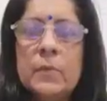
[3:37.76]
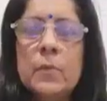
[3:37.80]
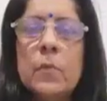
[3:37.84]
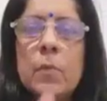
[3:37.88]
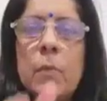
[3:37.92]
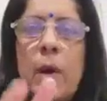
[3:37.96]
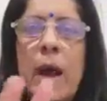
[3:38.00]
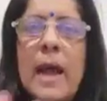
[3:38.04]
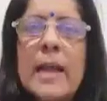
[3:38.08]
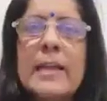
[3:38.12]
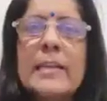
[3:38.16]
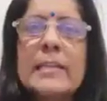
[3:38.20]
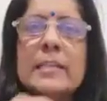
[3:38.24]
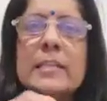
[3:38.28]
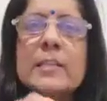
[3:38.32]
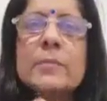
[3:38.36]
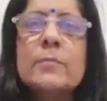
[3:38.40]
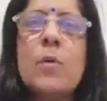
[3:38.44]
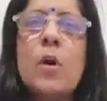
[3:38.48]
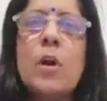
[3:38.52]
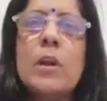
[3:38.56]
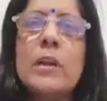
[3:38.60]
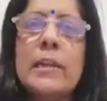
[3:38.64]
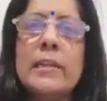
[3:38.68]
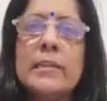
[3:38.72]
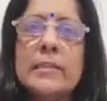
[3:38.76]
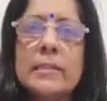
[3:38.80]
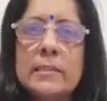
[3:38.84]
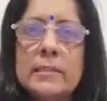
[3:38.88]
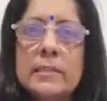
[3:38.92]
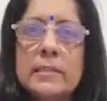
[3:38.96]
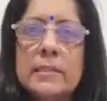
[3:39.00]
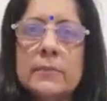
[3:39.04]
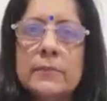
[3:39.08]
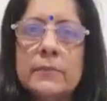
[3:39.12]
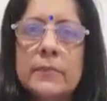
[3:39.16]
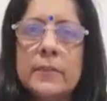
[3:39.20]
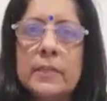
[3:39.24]
Why small
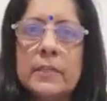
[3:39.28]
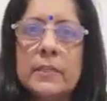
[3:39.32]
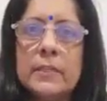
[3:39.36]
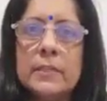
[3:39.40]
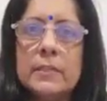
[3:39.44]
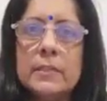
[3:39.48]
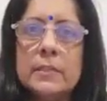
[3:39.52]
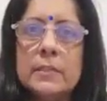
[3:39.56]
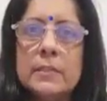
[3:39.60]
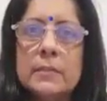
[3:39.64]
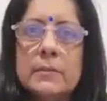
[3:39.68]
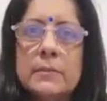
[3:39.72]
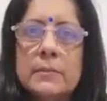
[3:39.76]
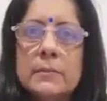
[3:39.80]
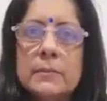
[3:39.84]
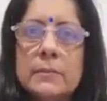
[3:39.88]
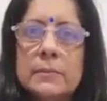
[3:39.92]
letters first?